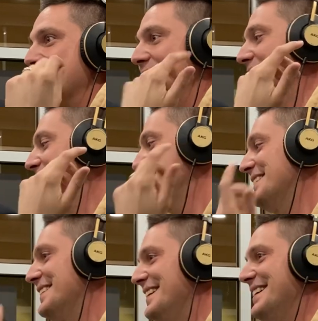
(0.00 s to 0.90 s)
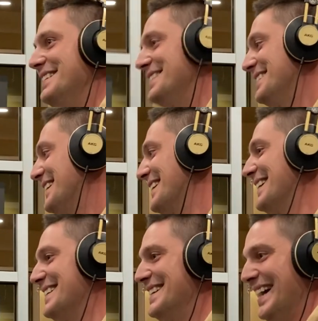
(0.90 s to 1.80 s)
And I was like, oh dang, dude,
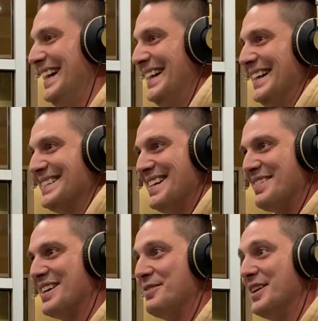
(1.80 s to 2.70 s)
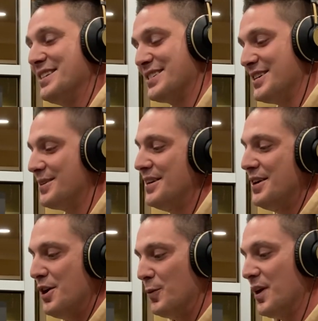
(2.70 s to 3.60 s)
like that's not what I want. So
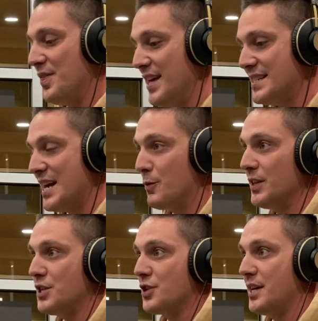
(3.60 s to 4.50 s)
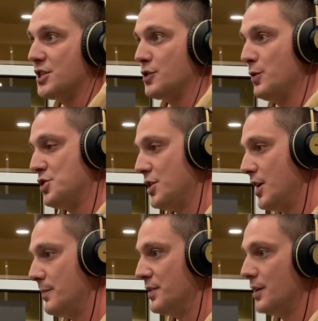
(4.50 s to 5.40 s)
with this, I really tried to switch it
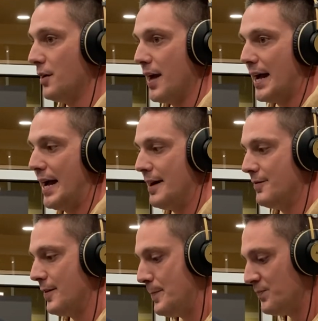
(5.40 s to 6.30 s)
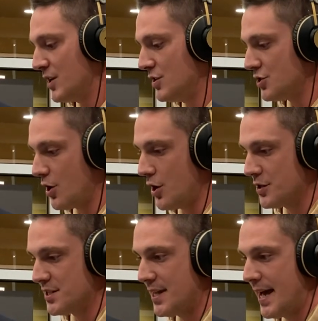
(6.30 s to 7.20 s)
up. You know, like I have
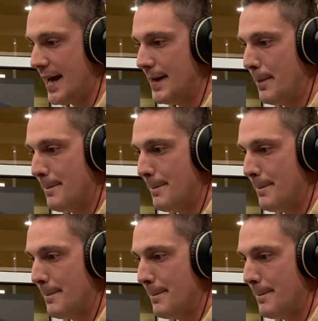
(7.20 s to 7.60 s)
songs that